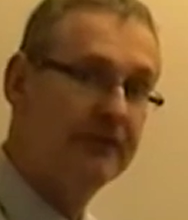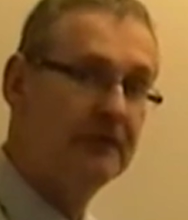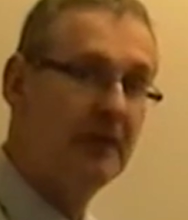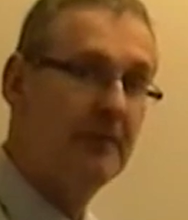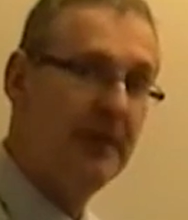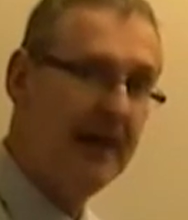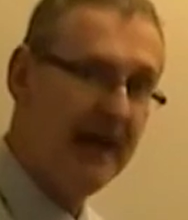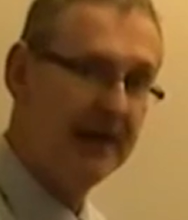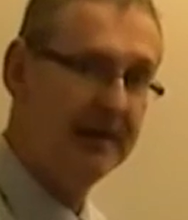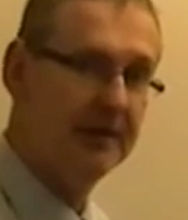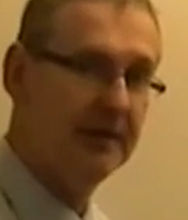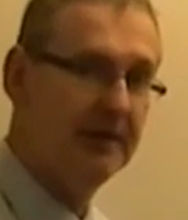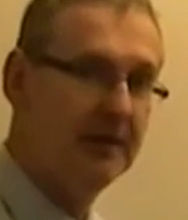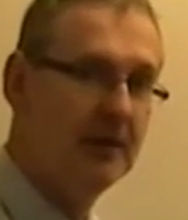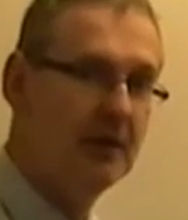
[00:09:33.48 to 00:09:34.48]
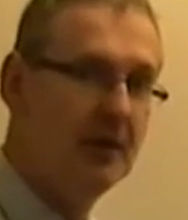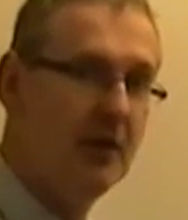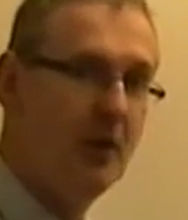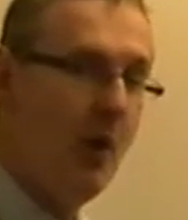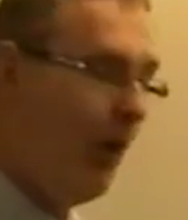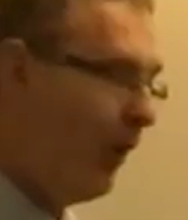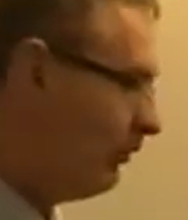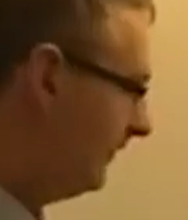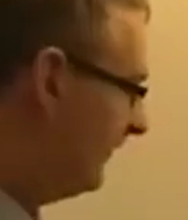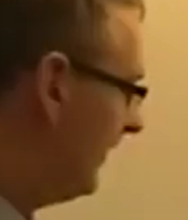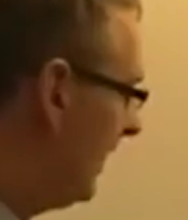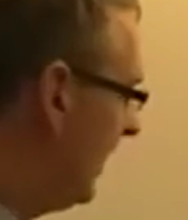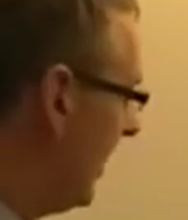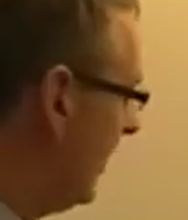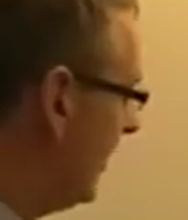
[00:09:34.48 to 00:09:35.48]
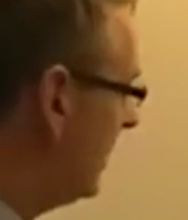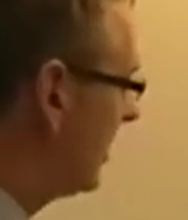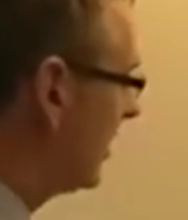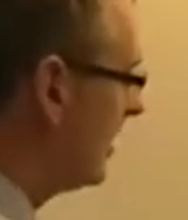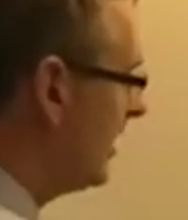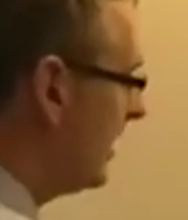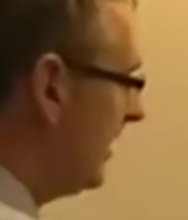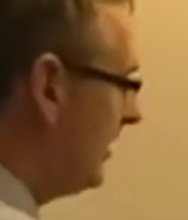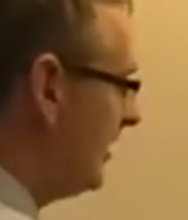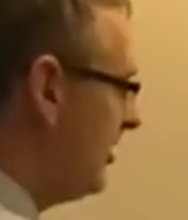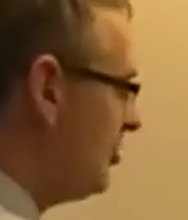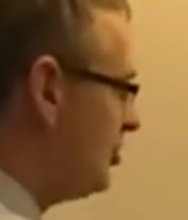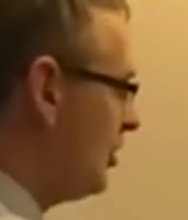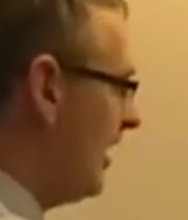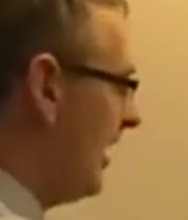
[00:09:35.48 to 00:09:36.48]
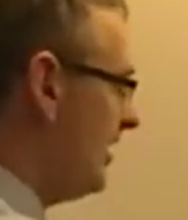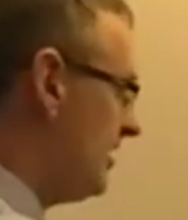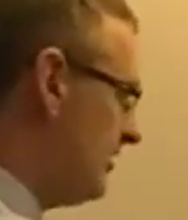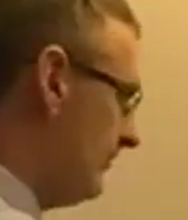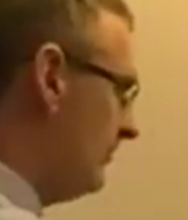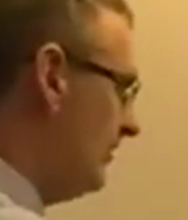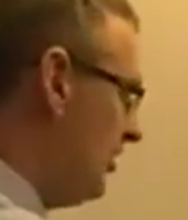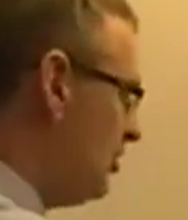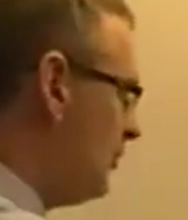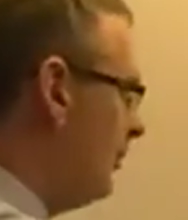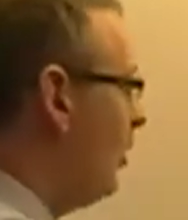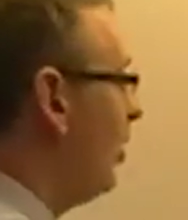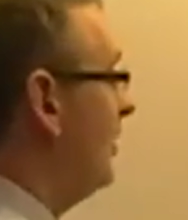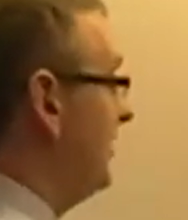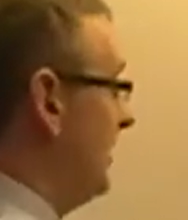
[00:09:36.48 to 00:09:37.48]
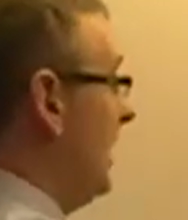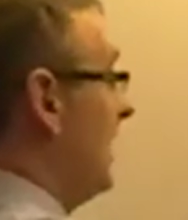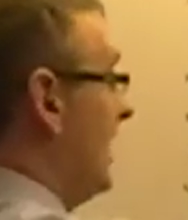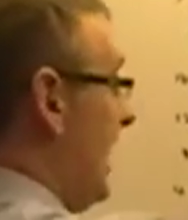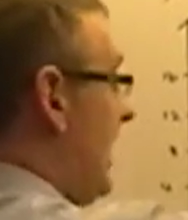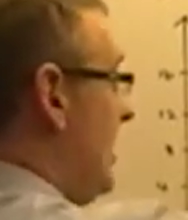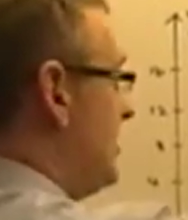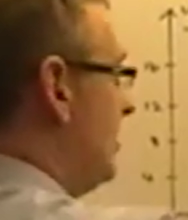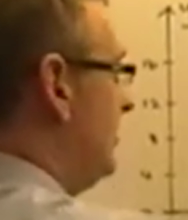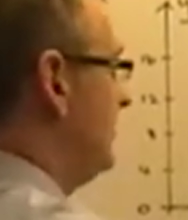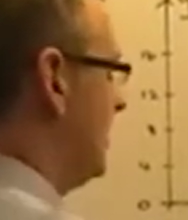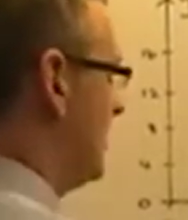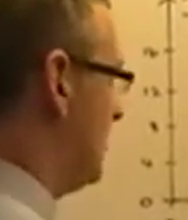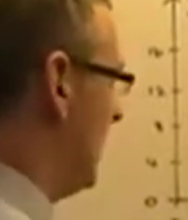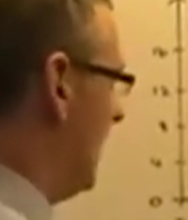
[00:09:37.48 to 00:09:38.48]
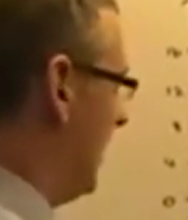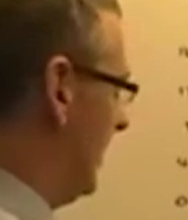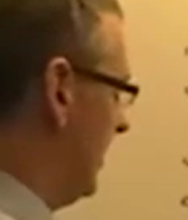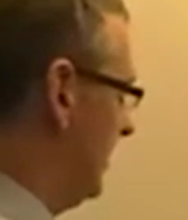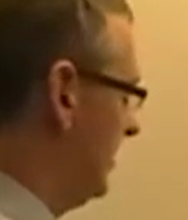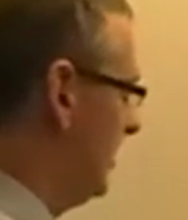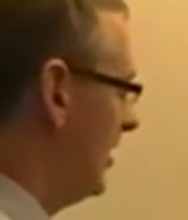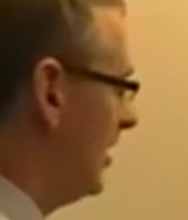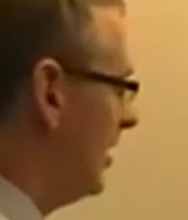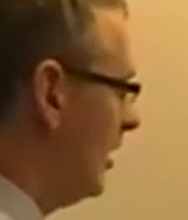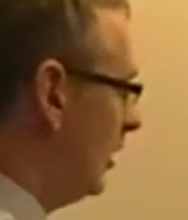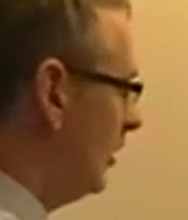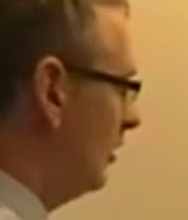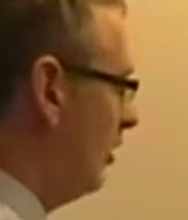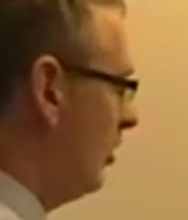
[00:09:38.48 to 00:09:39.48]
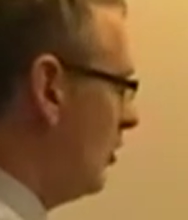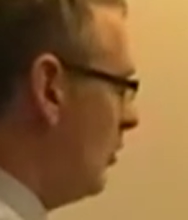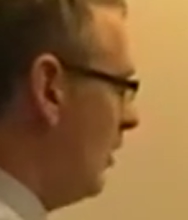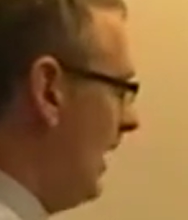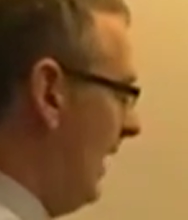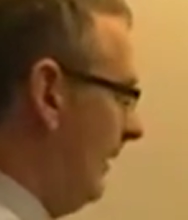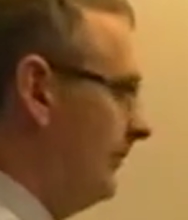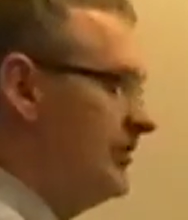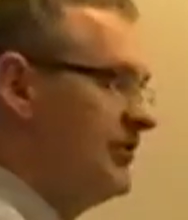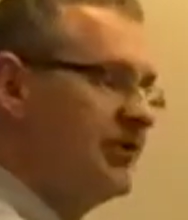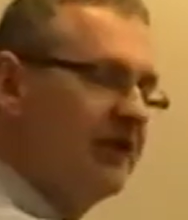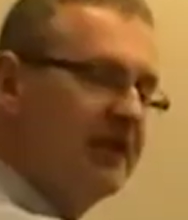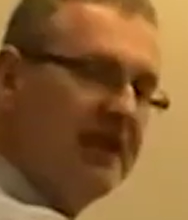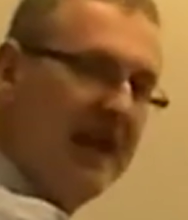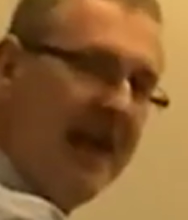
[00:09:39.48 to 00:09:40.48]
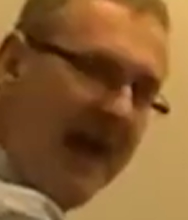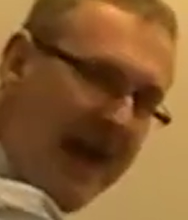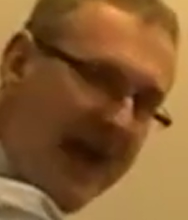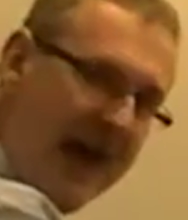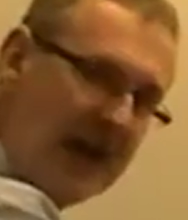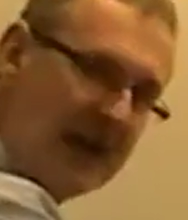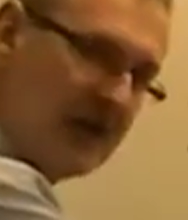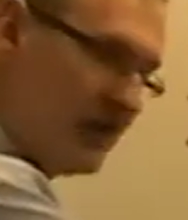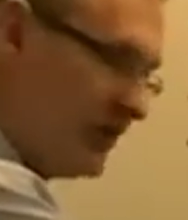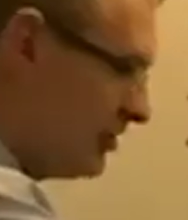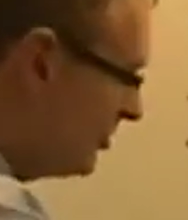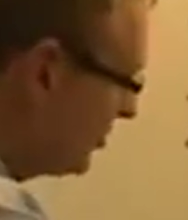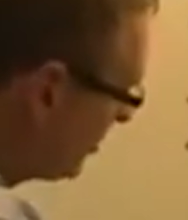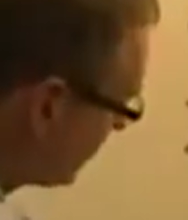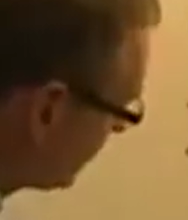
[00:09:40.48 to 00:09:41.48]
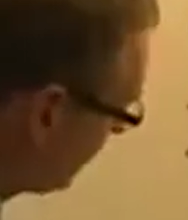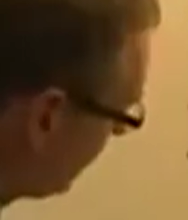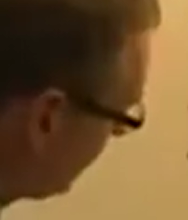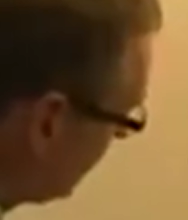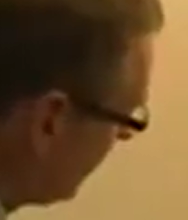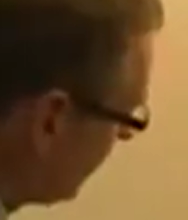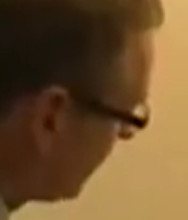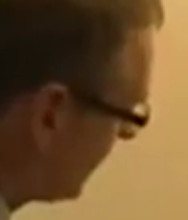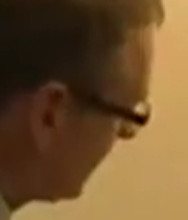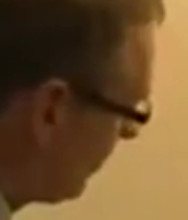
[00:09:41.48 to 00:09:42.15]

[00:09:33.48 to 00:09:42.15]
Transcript: for a pattern. Or if you like, in each case, for each point that lies on this line, look what happens to the x to turn it into